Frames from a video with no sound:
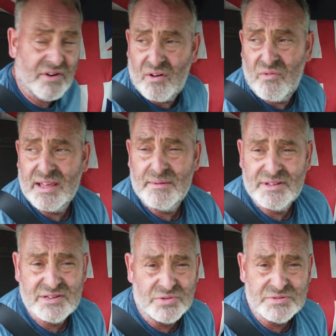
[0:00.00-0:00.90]
yet. I've got to ring
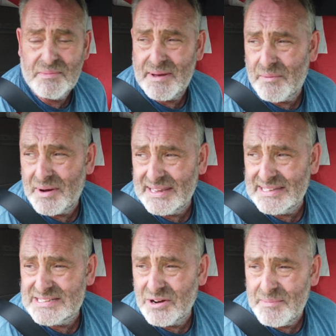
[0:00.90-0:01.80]
them and talk to them about
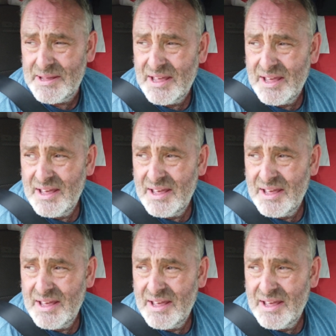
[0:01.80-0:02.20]
waiting time.